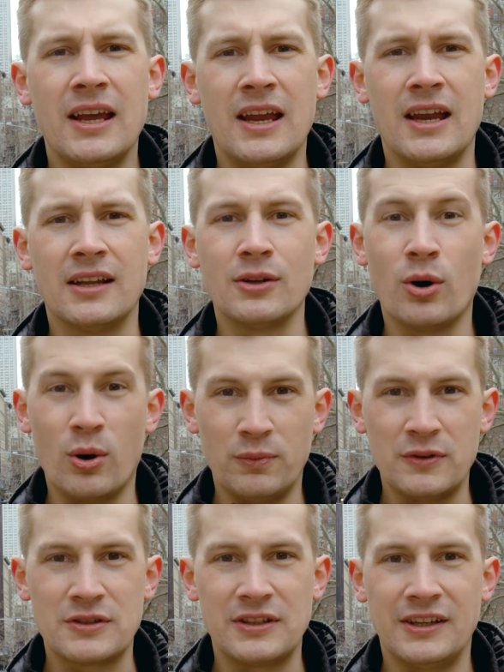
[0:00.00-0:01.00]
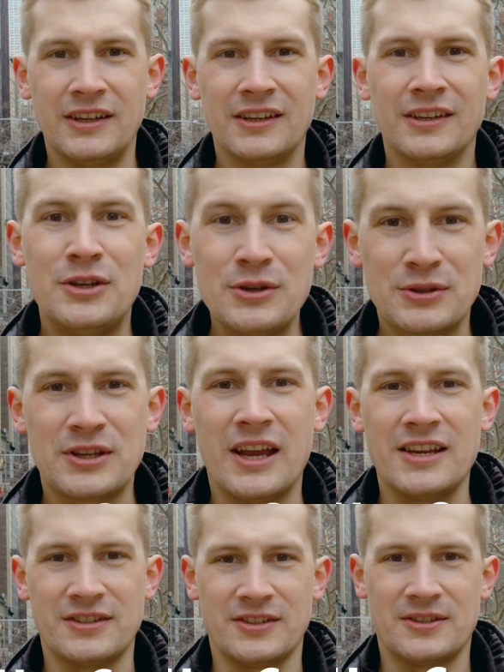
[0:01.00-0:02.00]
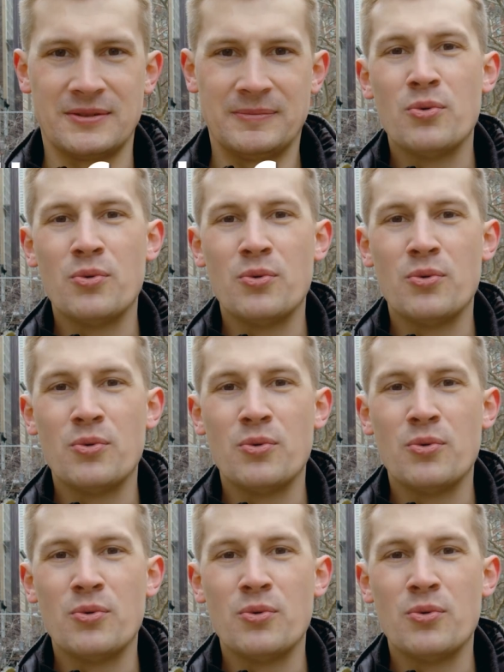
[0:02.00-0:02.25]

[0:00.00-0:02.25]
and obviously use cases.